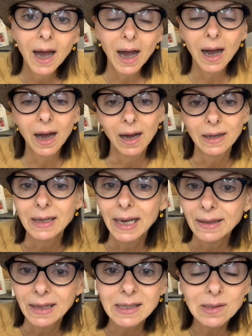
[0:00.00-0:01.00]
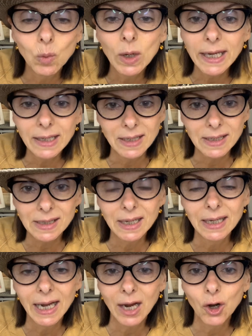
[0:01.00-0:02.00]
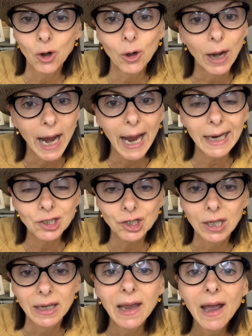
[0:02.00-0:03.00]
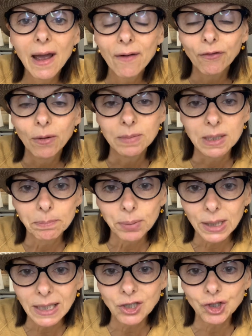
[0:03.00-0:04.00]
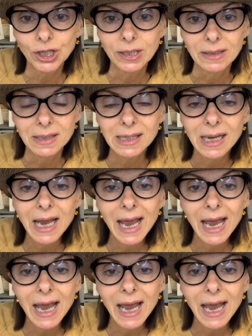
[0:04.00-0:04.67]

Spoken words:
And this weakness can occur actually from depletions.